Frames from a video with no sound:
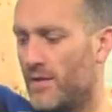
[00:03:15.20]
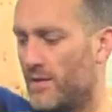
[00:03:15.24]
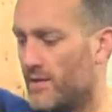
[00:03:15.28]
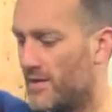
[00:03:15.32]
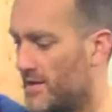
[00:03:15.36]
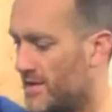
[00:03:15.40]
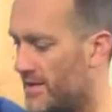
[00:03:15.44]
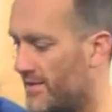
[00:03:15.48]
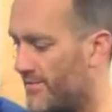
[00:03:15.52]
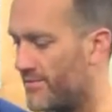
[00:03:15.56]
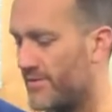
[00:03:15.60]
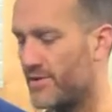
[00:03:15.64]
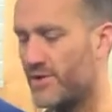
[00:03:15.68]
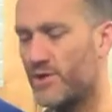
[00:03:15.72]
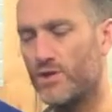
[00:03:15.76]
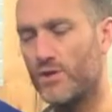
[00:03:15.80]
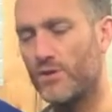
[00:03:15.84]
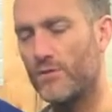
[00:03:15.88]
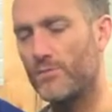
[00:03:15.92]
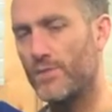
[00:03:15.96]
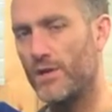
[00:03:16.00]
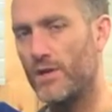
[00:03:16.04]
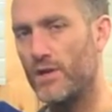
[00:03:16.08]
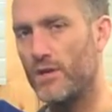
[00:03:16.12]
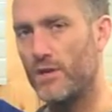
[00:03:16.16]
the difference
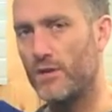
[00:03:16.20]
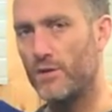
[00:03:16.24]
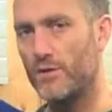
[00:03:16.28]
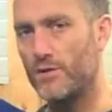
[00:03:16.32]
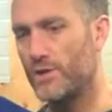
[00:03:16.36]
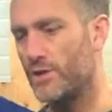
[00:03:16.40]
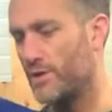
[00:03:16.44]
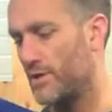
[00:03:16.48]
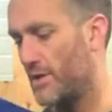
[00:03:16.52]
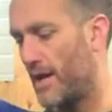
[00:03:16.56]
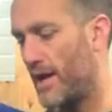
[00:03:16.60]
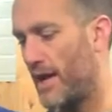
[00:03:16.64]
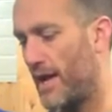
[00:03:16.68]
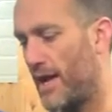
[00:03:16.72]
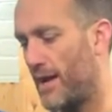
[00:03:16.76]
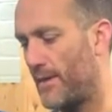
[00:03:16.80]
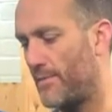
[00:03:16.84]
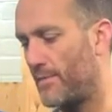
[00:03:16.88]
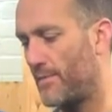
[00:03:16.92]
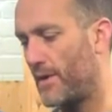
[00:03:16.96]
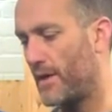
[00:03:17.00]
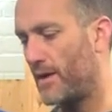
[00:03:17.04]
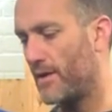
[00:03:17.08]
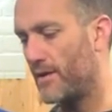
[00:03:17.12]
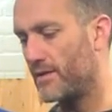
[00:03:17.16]
shouldn't be huge.
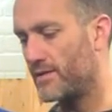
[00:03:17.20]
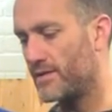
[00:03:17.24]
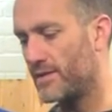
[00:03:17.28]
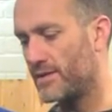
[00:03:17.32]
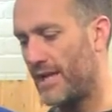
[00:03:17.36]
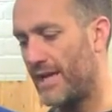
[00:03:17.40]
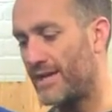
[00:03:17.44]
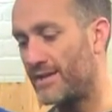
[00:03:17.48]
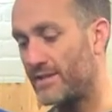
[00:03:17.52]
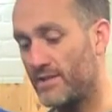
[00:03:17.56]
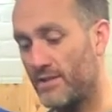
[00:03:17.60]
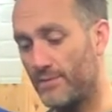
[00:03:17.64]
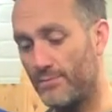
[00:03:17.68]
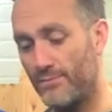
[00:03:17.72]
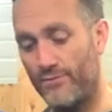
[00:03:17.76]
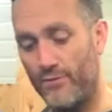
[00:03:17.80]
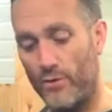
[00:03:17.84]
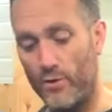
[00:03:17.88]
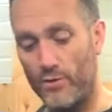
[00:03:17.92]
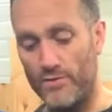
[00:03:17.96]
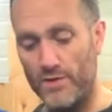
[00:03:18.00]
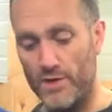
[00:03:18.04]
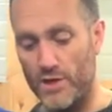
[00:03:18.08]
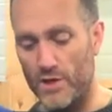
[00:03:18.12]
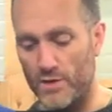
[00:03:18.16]
As I said
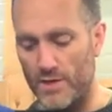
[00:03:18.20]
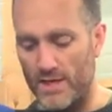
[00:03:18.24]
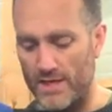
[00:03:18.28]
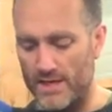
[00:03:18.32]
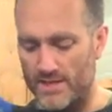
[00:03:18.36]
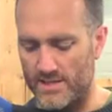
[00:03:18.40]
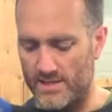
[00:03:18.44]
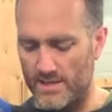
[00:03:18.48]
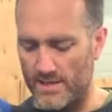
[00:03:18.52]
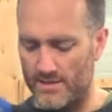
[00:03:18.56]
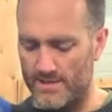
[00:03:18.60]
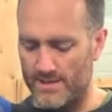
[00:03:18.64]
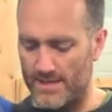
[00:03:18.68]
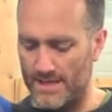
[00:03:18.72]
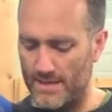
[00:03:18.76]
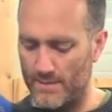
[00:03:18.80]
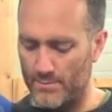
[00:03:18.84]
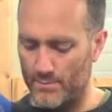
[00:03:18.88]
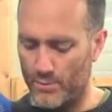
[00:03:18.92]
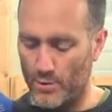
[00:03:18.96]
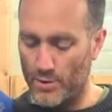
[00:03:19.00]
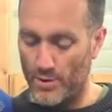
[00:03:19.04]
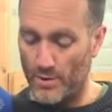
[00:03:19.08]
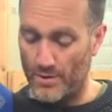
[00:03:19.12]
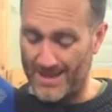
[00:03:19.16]
before, the unique selling
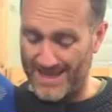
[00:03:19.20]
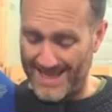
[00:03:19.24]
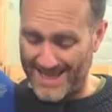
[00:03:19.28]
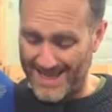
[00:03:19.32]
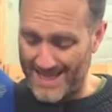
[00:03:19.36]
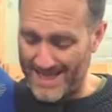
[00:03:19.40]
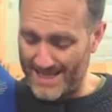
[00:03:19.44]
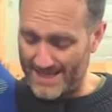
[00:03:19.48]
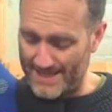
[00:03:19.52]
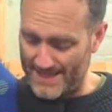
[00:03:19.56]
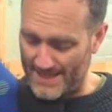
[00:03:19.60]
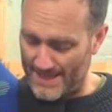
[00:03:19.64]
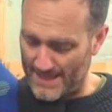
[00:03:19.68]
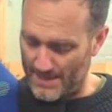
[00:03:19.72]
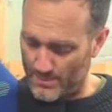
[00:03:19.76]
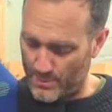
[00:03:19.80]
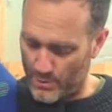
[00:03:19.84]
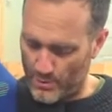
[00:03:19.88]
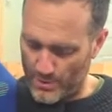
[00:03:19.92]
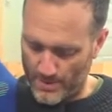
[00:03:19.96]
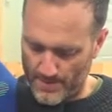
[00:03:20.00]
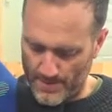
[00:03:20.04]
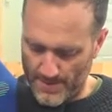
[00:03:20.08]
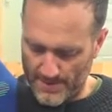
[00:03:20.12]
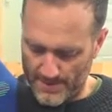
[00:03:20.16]
point, or the key selling
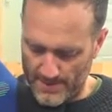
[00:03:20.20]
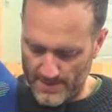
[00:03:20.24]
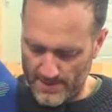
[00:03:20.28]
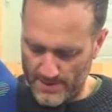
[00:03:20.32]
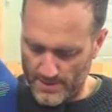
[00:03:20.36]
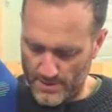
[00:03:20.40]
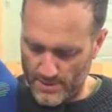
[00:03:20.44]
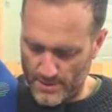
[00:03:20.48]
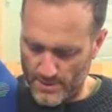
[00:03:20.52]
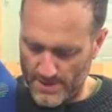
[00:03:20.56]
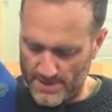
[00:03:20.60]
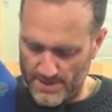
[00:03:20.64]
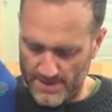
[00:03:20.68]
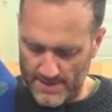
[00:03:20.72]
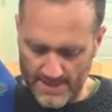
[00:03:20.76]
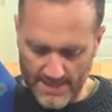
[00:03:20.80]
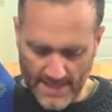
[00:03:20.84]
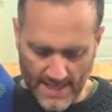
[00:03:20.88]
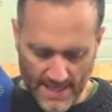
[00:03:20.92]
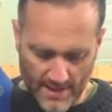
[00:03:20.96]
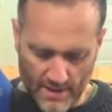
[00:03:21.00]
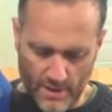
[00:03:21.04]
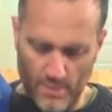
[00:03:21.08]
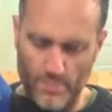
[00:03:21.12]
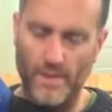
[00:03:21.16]
point about this suit, is the
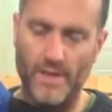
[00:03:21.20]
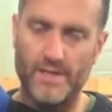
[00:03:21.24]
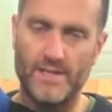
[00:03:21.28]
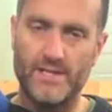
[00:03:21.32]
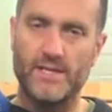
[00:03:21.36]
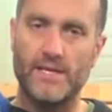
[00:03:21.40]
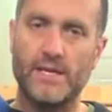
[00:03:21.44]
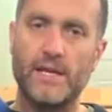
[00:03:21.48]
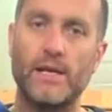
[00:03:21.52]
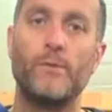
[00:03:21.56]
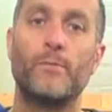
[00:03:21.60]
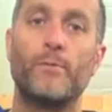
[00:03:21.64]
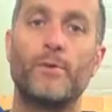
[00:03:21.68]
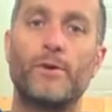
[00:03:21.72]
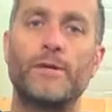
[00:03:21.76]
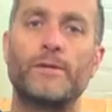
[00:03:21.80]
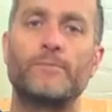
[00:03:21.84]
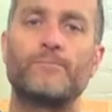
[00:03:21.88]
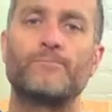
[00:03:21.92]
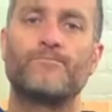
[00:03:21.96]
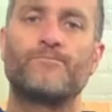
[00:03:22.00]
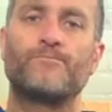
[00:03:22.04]
techno butter neoprene.